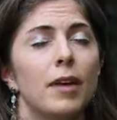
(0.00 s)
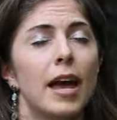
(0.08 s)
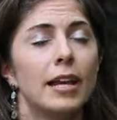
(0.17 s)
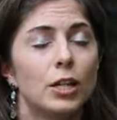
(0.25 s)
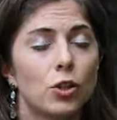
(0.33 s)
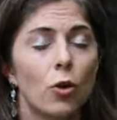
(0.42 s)

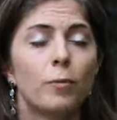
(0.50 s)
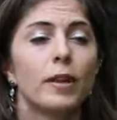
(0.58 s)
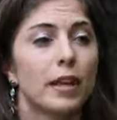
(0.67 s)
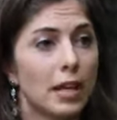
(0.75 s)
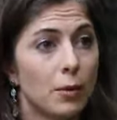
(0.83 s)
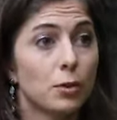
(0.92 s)
And He told me
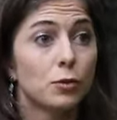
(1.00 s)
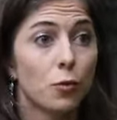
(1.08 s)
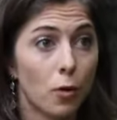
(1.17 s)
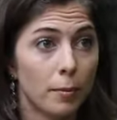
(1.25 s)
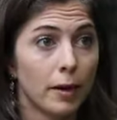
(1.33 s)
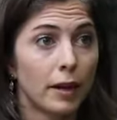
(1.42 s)
that He was
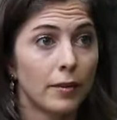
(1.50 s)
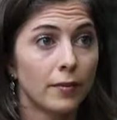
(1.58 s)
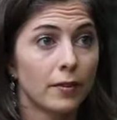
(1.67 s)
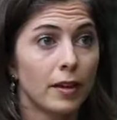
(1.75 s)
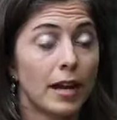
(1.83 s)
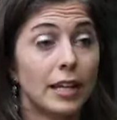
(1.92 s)
for me.
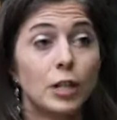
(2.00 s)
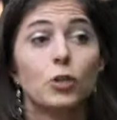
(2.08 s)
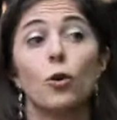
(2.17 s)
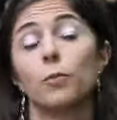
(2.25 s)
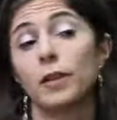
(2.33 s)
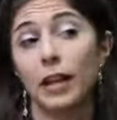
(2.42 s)
And He
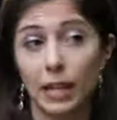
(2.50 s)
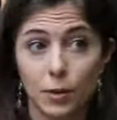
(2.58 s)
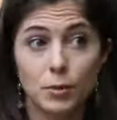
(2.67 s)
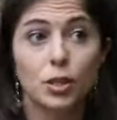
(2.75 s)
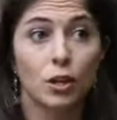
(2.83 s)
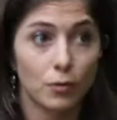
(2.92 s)
told me that He
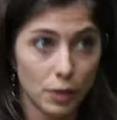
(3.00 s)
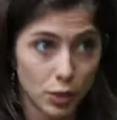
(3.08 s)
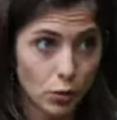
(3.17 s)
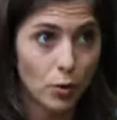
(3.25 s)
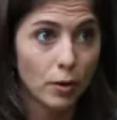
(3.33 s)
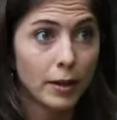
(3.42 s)
was going to
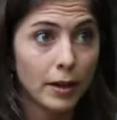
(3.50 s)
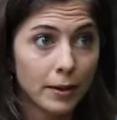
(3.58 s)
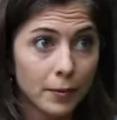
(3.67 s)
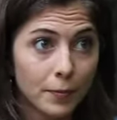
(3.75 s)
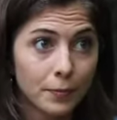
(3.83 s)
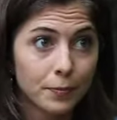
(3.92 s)
restore me.
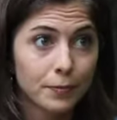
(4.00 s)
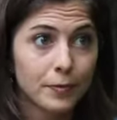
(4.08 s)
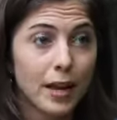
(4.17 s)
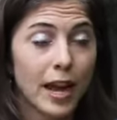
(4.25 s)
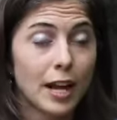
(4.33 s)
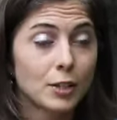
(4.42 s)

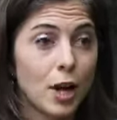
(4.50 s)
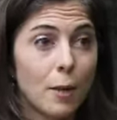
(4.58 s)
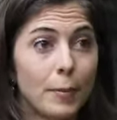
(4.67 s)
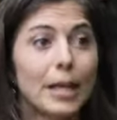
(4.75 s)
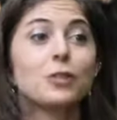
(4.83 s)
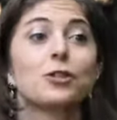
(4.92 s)
And I saw a
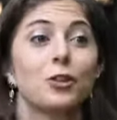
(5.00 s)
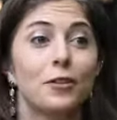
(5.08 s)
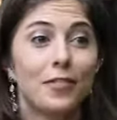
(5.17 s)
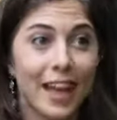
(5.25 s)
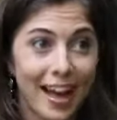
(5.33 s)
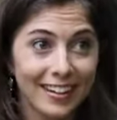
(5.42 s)
picture
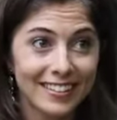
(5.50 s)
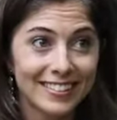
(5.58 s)
of that.